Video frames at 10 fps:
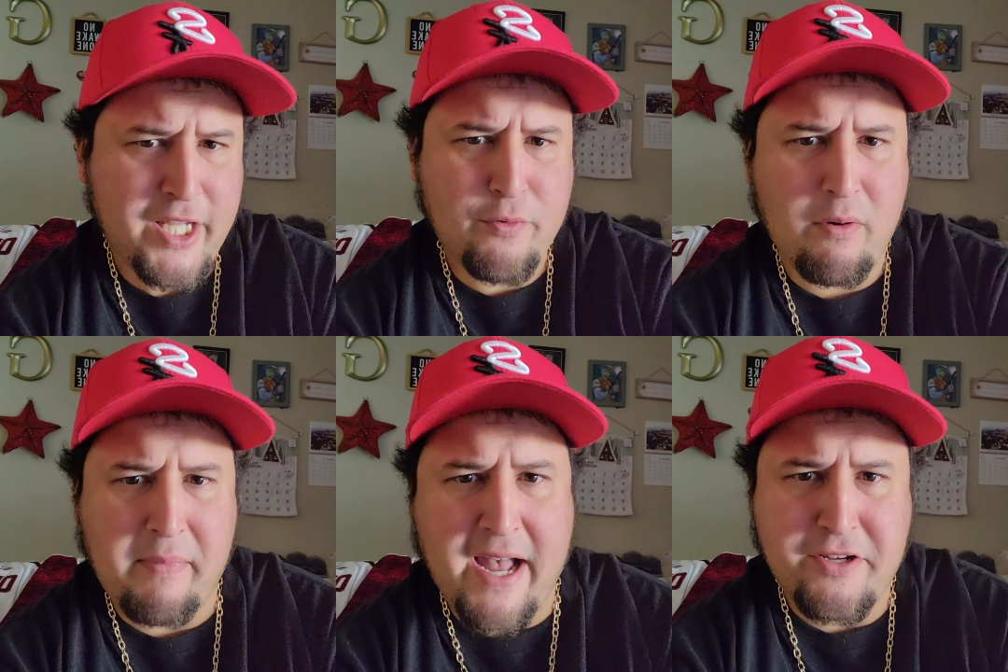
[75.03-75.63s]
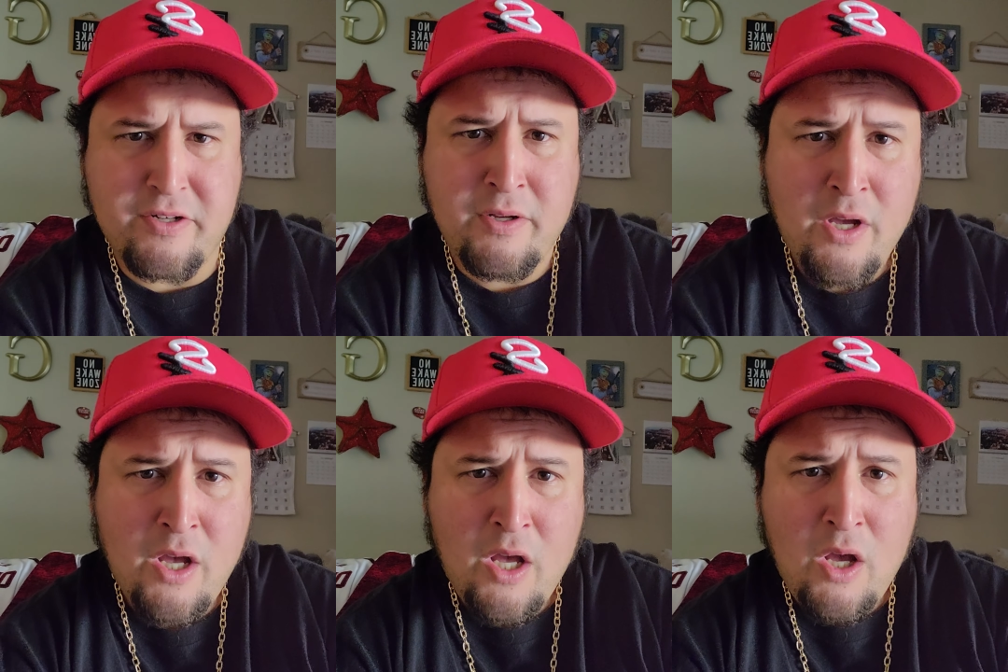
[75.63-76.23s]
can you imagine
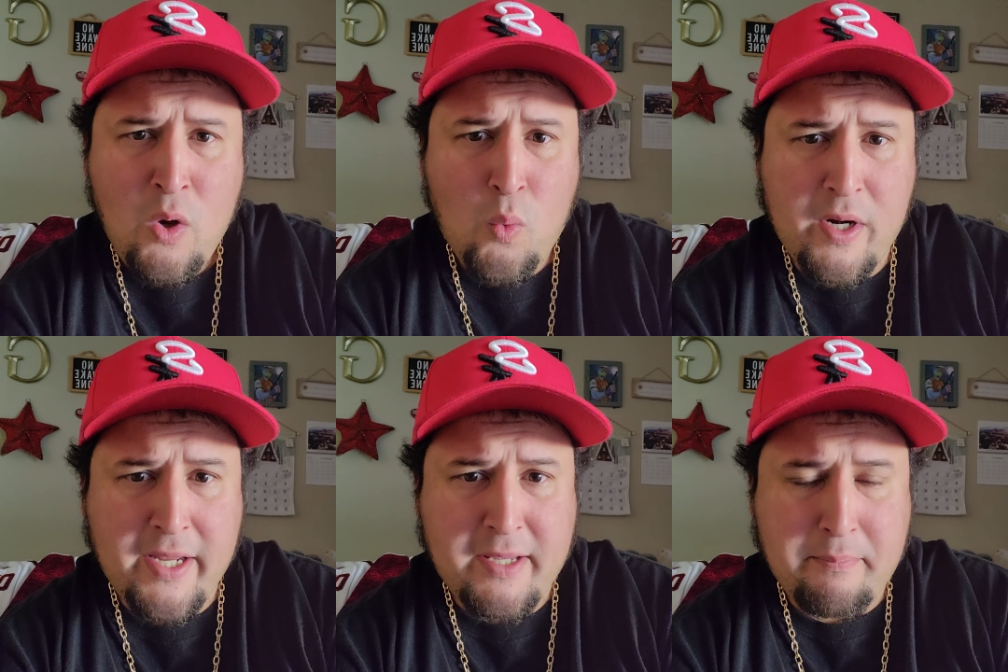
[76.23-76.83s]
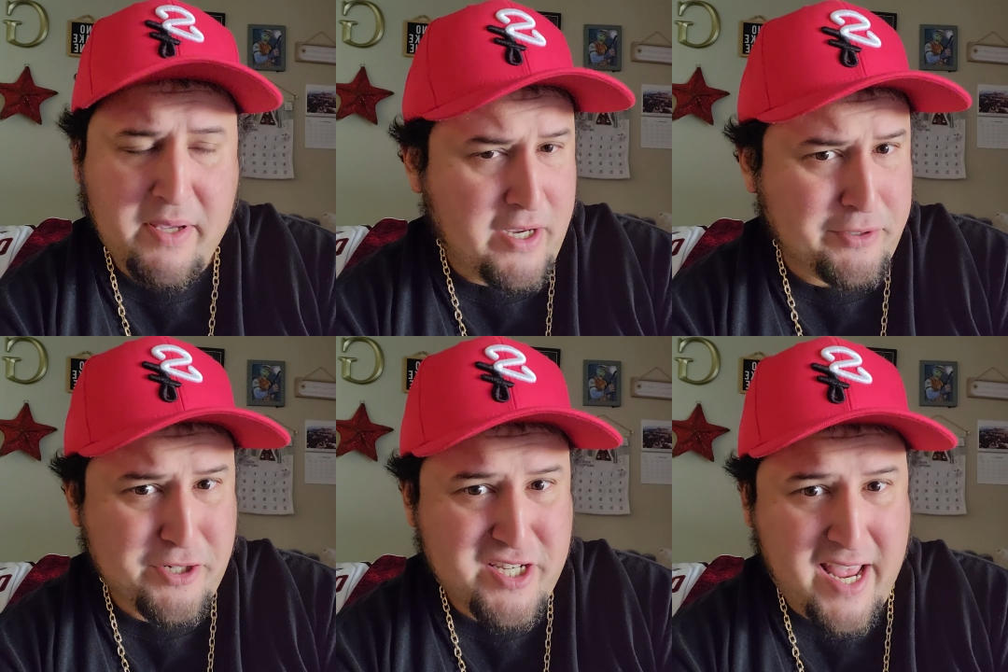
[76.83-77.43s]
what he can be
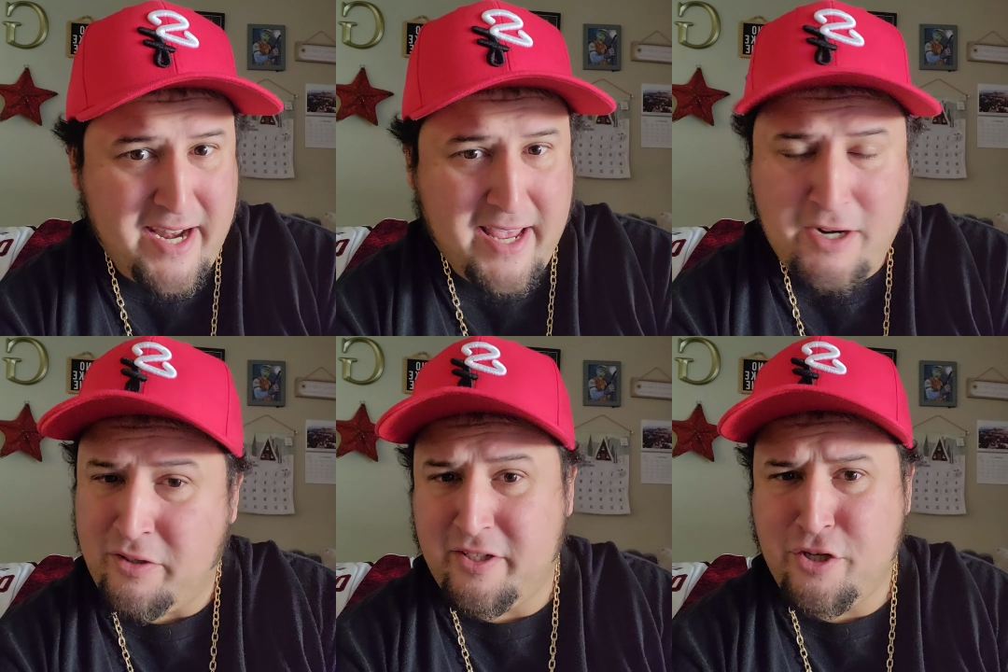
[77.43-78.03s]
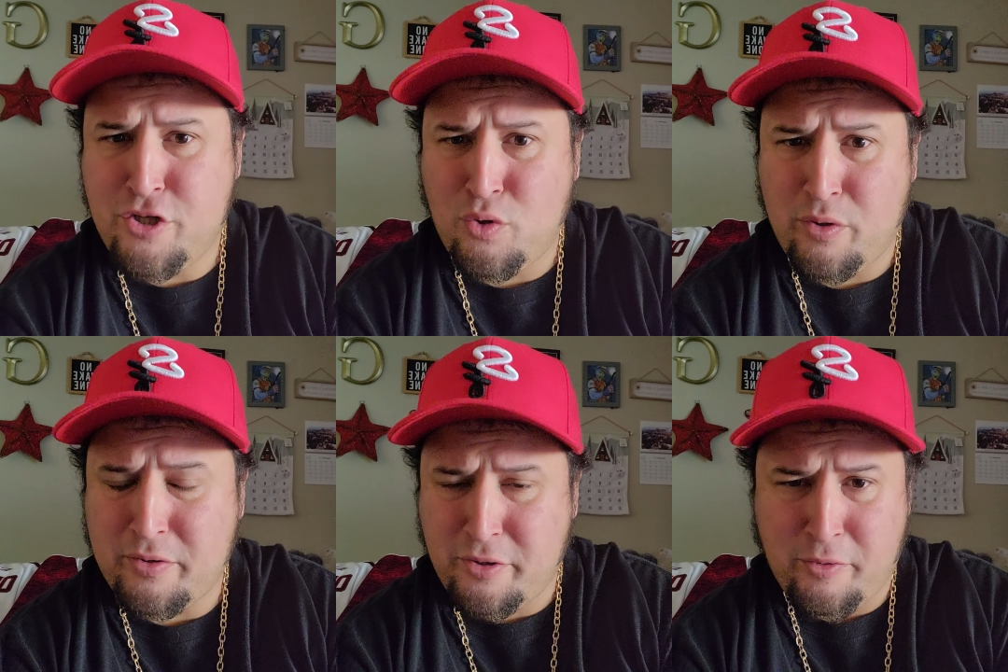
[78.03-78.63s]
under Shanahan on this
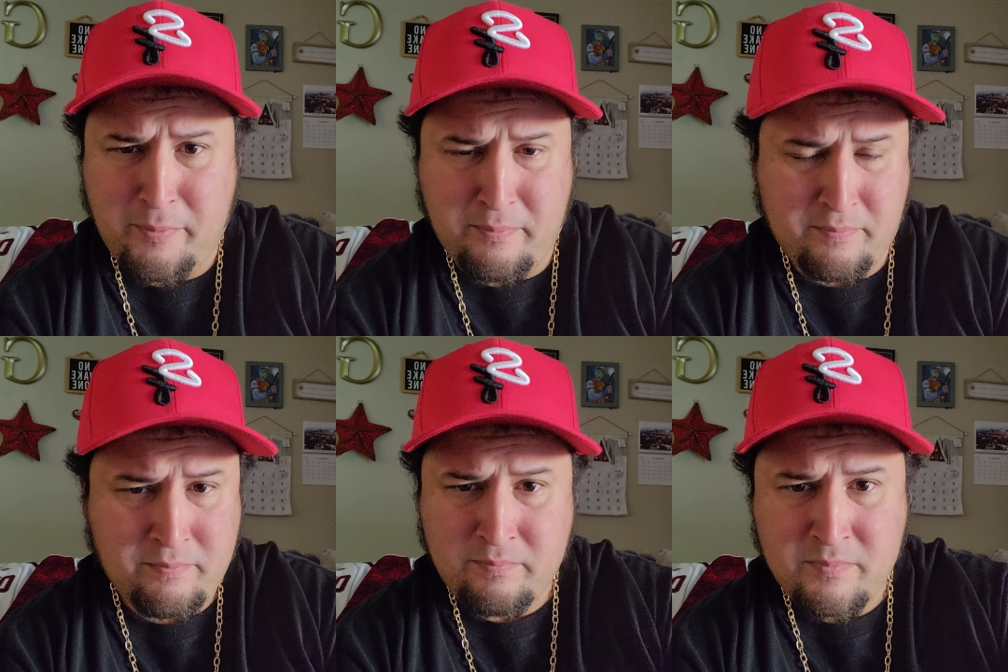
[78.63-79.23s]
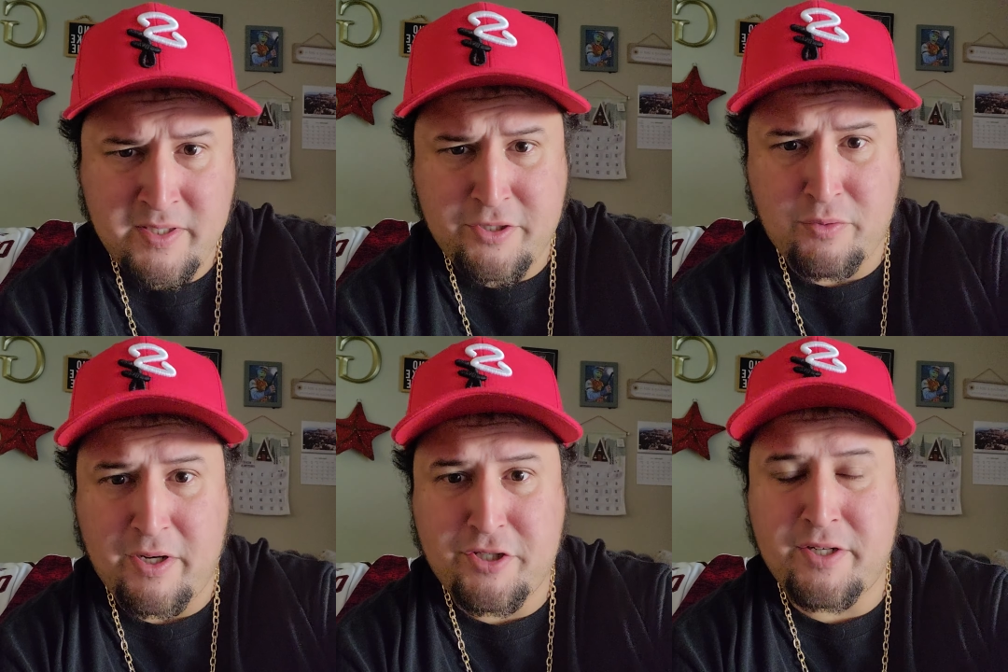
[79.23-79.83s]
short term
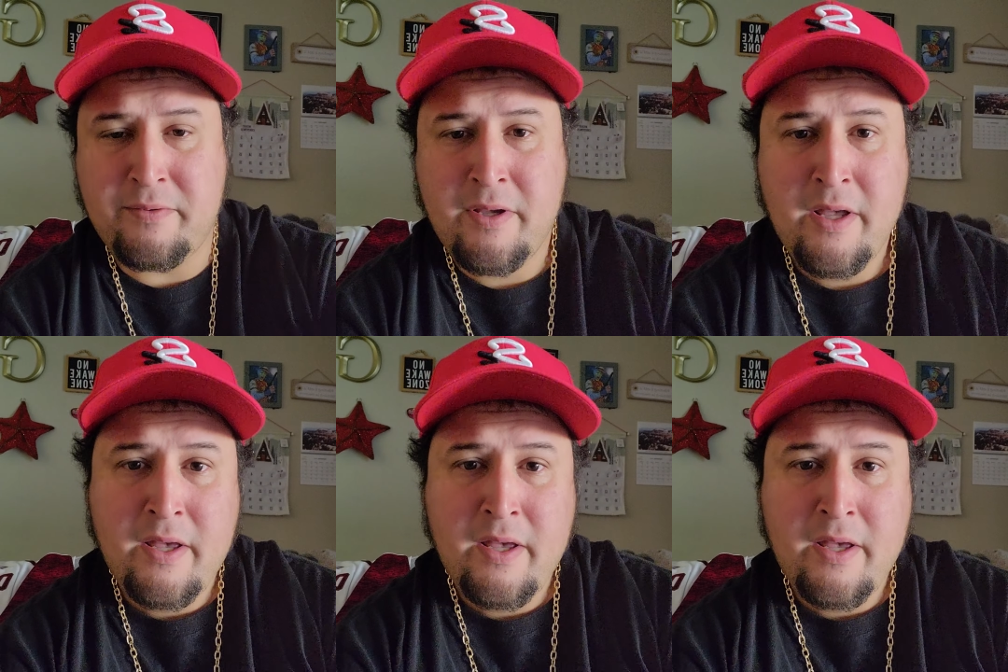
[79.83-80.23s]
situation?